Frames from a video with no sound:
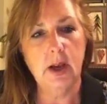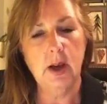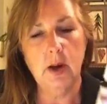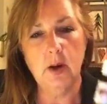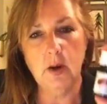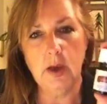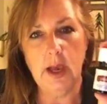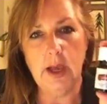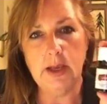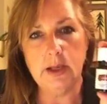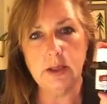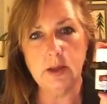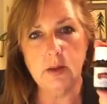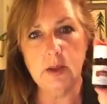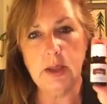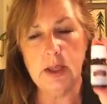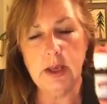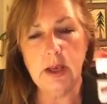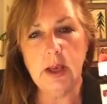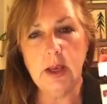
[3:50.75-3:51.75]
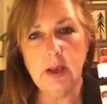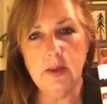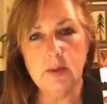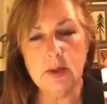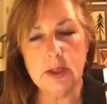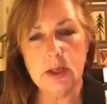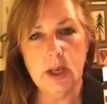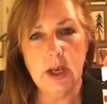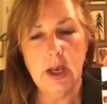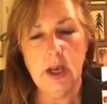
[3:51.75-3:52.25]
Okay, so
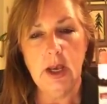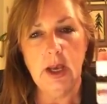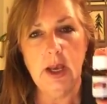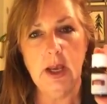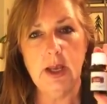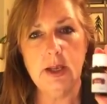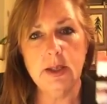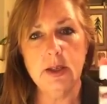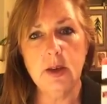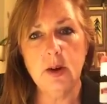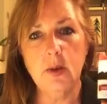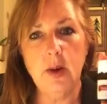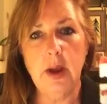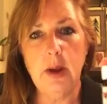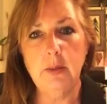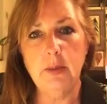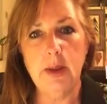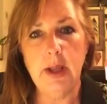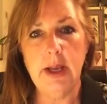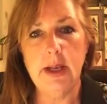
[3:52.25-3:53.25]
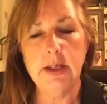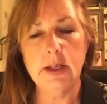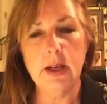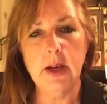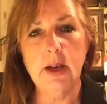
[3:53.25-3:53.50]
Thieves is the great blend